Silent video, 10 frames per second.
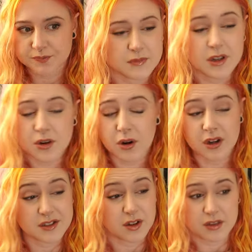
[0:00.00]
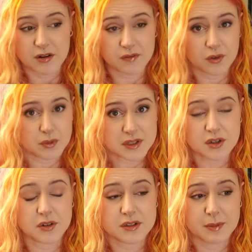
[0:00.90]
You know what? It's not 3 or 4 months
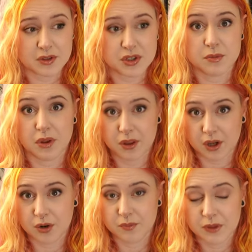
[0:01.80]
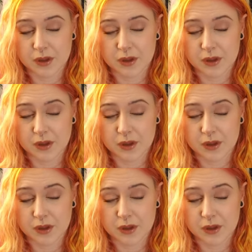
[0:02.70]
ago, it's about 2 months ago.